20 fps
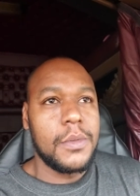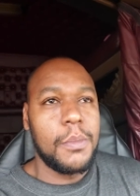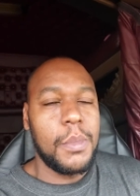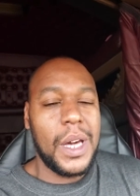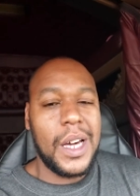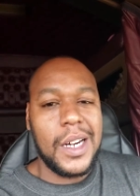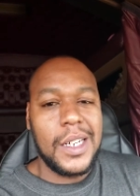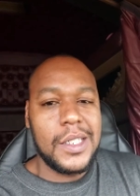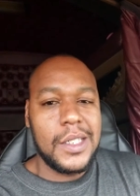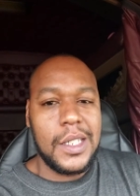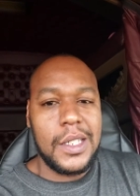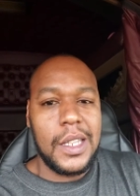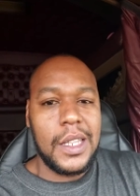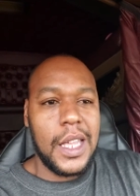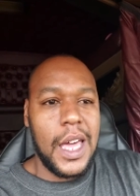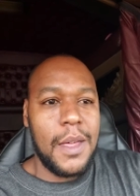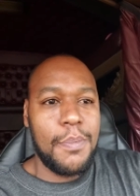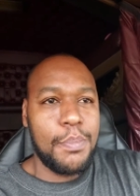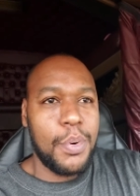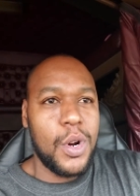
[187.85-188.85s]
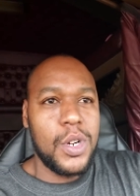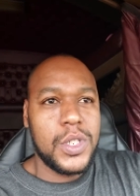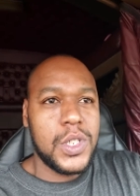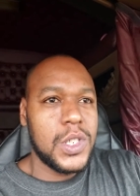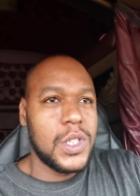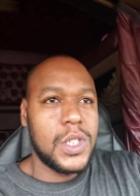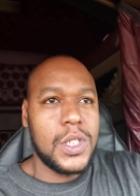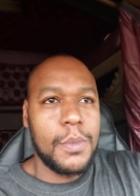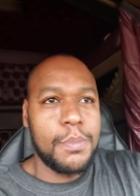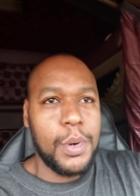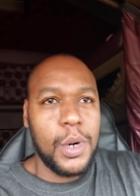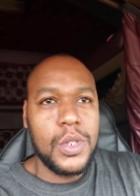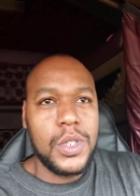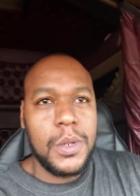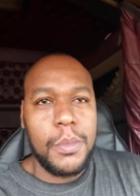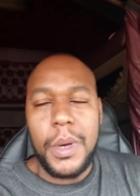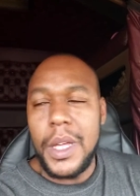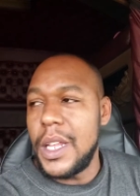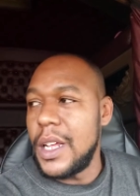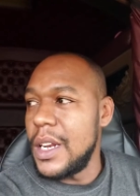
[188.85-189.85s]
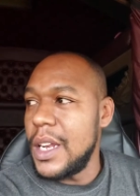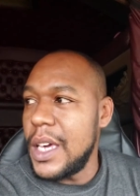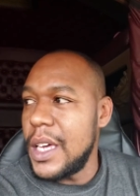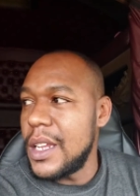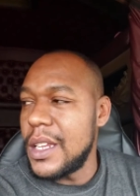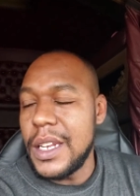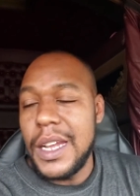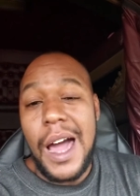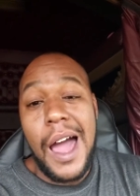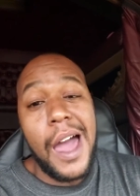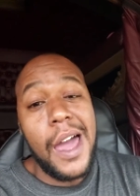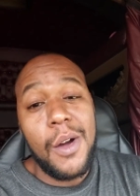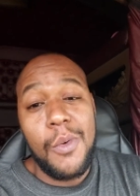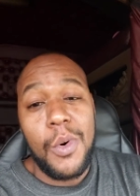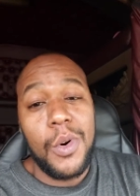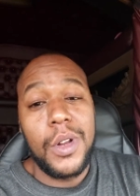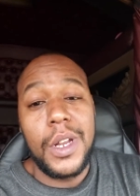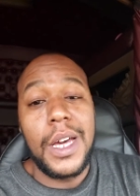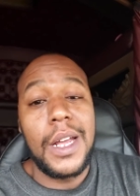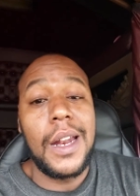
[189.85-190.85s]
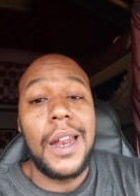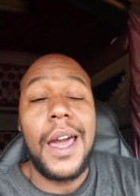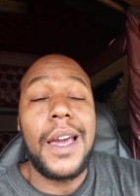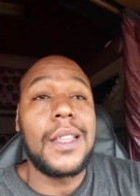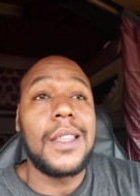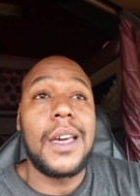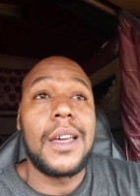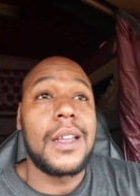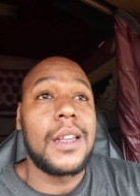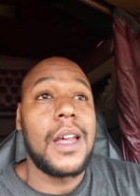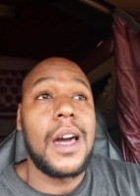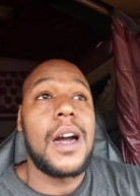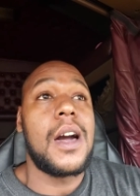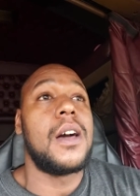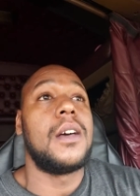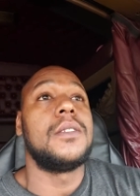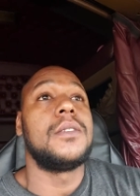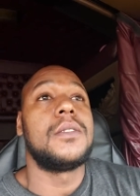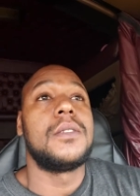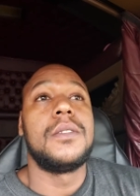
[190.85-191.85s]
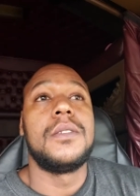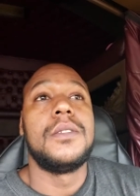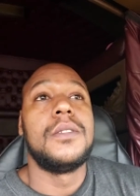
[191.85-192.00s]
because that person's supposed to be the leader, nah, I want nothing like that in ours.